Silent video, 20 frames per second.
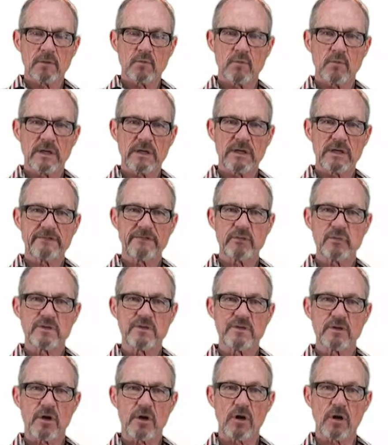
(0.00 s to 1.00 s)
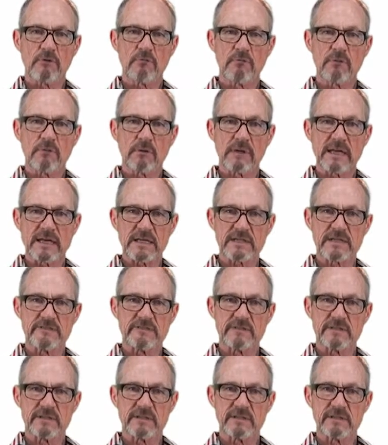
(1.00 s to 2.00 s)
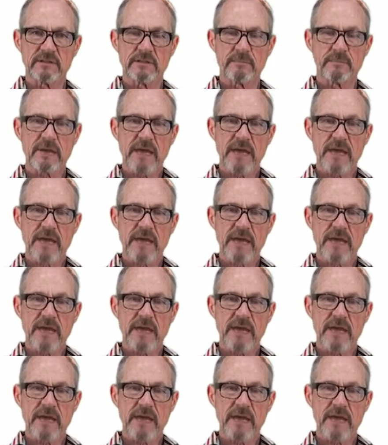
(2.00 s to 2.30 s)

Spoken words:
Well, if it was an oral activity,